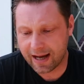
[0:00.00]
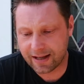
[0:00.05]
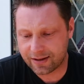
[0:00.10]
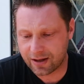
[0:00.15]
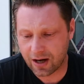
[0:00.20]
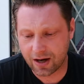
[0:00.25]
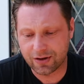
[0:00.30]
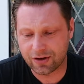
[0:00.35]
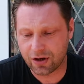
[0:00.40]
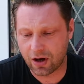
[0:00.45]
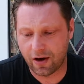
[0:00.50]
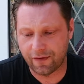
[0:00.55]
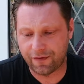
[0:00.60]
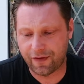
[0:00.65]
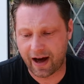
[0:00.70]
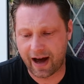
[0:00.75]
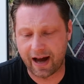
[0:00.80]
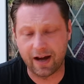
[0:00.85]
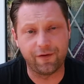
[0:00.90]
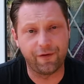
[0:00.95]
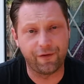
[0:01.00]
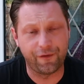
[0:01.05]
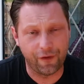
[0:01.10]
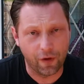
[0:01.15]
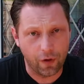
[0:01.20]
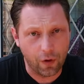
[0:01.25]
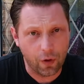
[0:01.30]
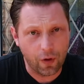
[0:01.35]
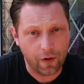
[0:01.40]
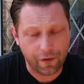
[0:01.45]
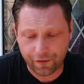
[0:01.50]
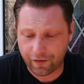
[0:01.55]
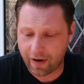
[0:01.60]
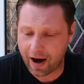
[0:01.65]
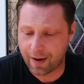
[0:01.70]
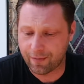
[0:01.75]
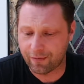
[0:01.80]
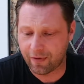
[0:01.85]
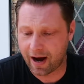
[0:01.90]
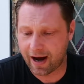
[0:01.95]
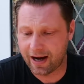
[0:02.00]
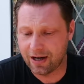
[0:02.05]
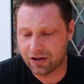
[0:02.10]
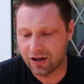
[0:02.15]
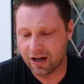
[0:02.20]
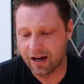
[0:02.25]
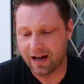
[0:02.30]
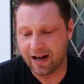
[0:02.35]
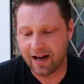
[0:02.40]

it does offer a full frame range.